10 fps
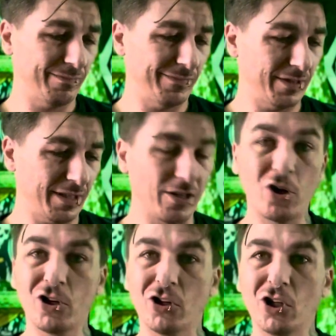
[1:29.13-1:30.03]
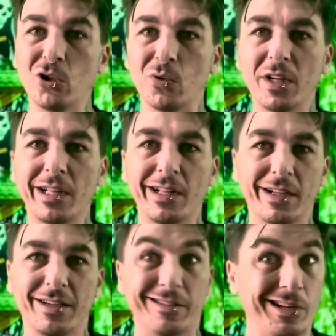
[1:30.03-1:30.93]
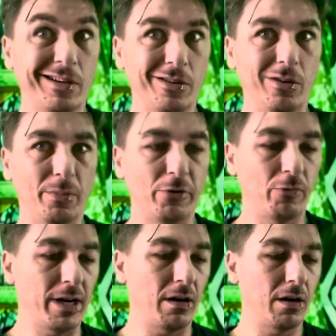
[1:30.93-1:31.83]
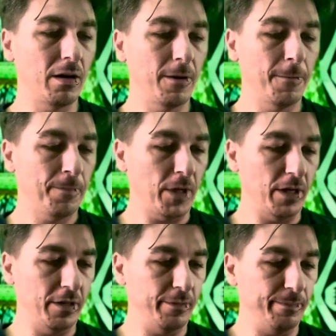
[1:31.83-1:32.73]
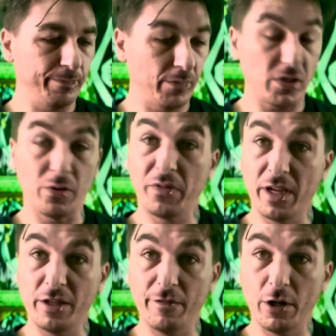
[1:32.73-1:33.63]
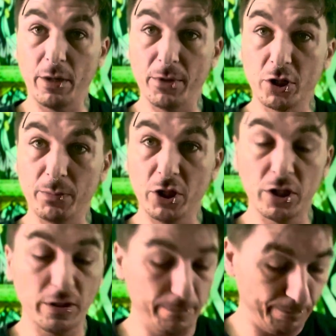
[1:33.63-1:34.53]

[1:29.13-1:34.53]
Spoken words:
it's kind of hard to do. They're getting a little bit rare. So thank you very much, Misha.